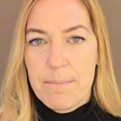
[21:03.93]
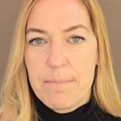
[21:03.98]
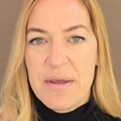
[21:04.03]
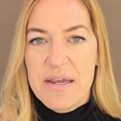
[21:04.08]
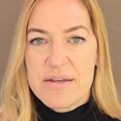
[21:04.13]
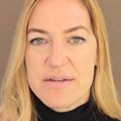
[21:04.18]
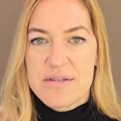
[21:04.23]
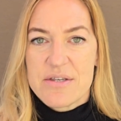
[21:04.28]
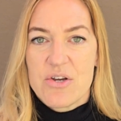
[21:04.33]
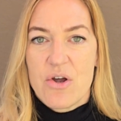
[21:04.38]

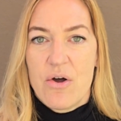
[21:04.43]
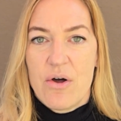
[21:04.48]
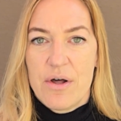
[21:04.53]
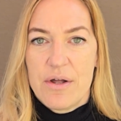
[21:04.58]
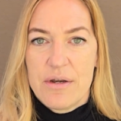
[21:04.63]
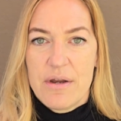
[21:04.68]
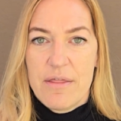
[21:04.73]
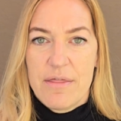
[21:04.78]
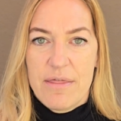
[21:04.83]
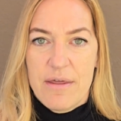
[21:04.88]
based
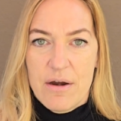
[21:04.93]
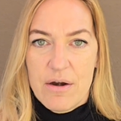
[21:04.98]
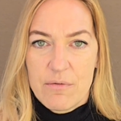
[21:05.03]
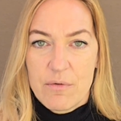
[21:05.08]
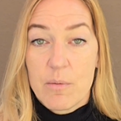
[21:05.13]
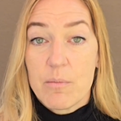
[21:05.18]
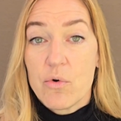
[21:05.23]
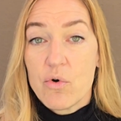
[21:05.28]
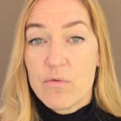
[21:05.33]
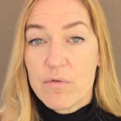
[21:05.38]
on their
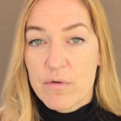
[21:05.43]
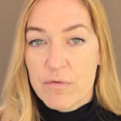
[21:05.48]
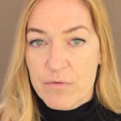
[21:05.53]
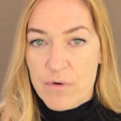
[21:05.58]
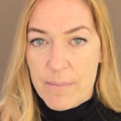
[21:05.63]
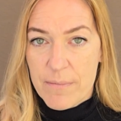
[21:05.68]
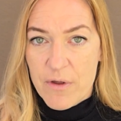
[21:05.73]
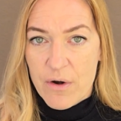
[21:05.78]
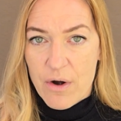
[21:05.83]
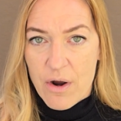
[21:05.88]
removal
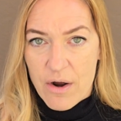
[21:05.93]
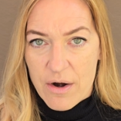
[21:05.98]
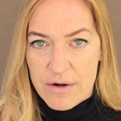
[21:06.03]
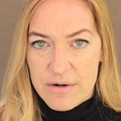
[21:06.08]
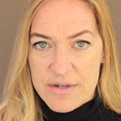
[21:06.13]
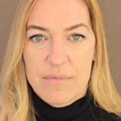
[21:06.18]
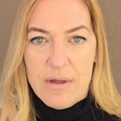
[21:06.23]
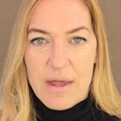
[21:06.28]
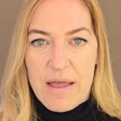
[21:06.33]
from their heart,